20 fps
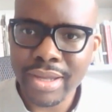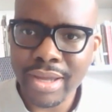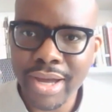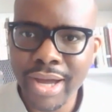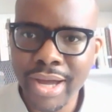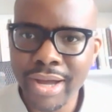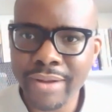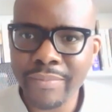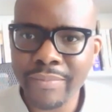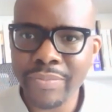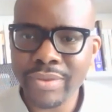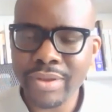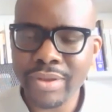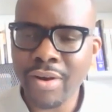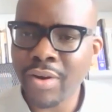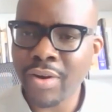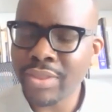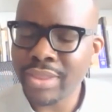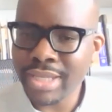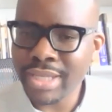Um,
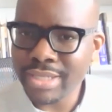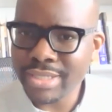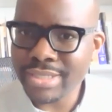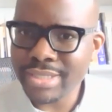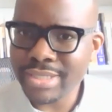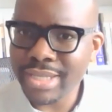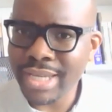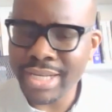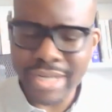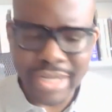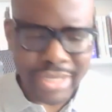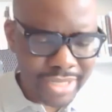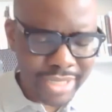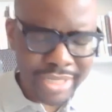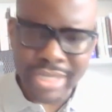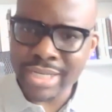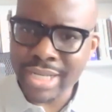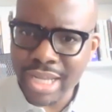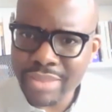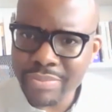are these and,
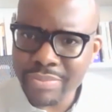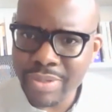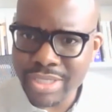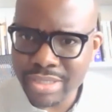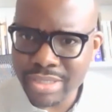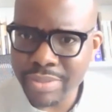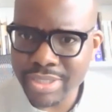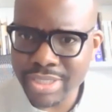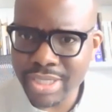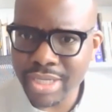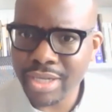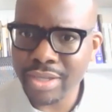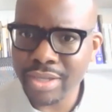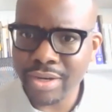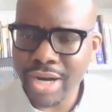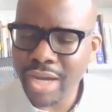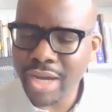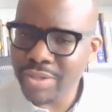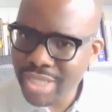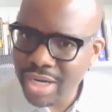and the death piece in
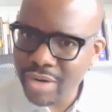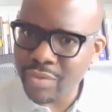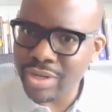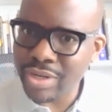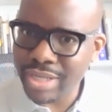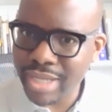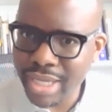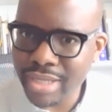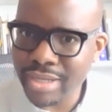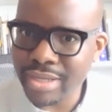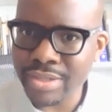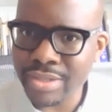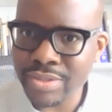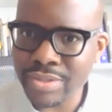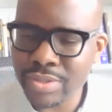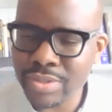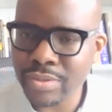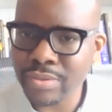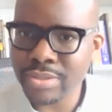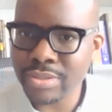particular? How is that related
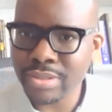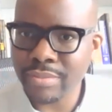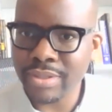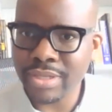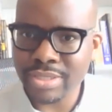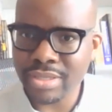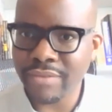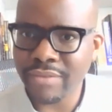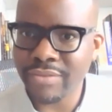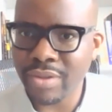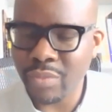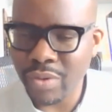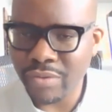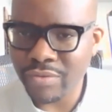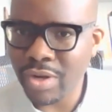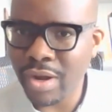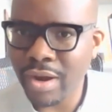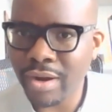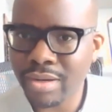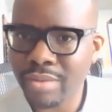to some of the stuff that we've
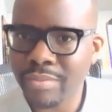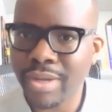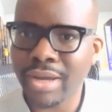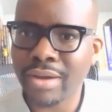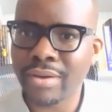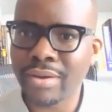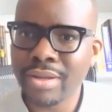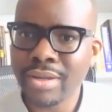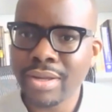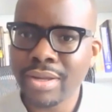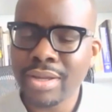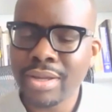talked about?